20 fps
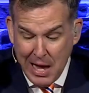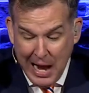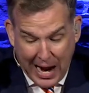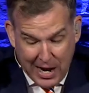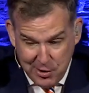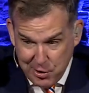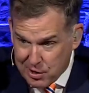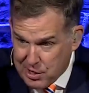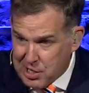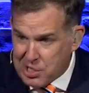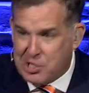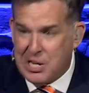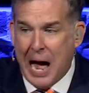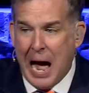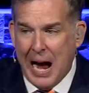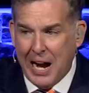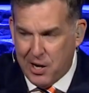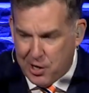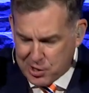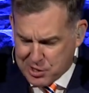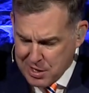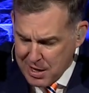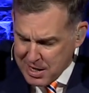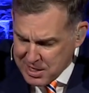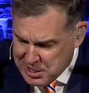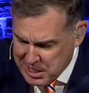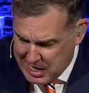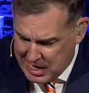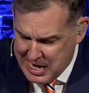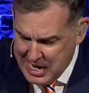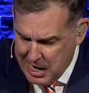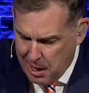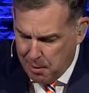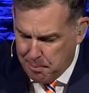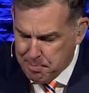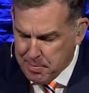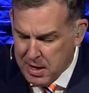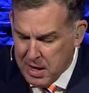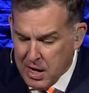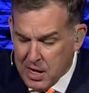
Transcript: and your desires to Him.